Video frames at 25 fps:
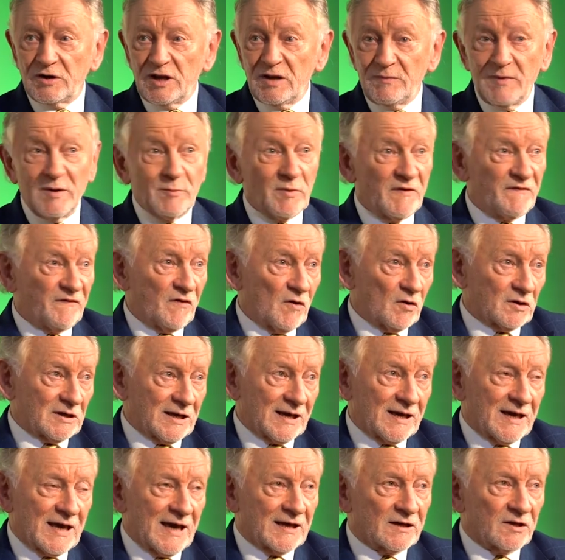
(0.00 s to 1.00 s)
I mean, we fought
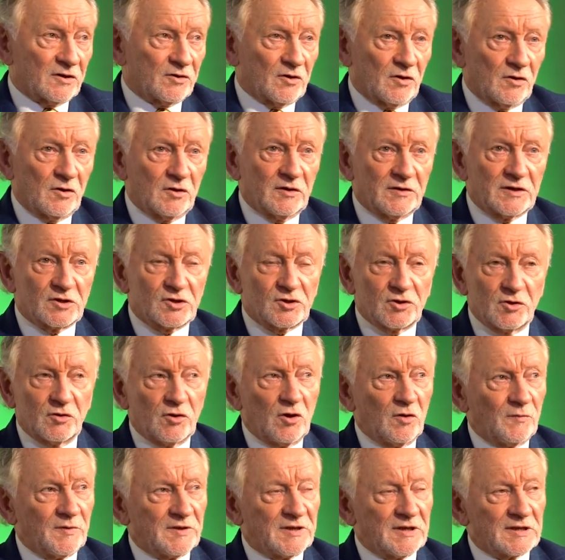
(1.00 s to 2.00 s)
like cat and dog in the studio
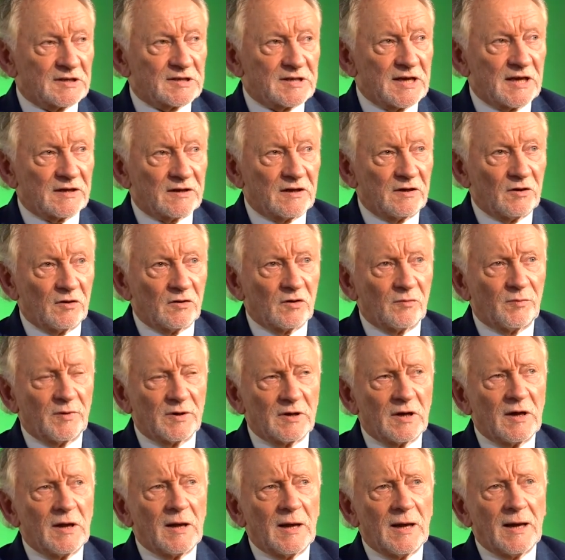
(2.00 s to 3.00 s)
about this, that, and the other, but
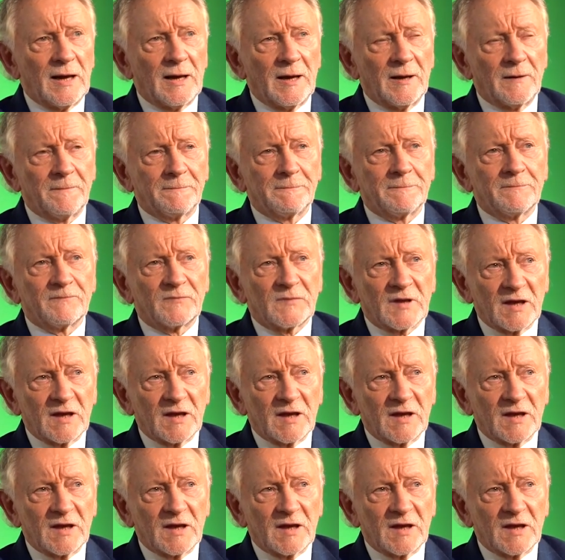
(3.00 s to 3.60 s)
um,